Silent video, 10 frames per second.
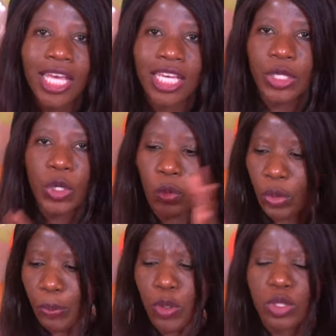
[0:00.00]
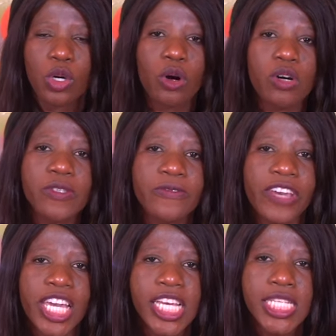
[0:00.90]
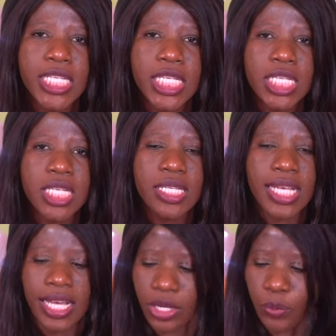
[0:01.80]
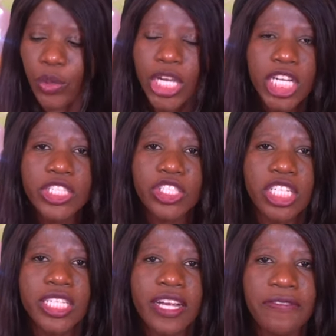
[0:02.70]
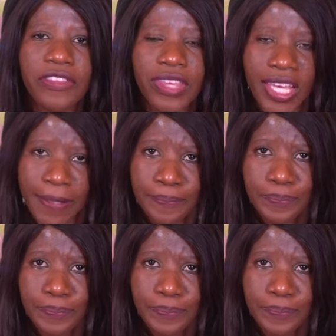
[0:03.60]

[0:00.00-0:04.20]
You know, we put ghost faces and witch and everything.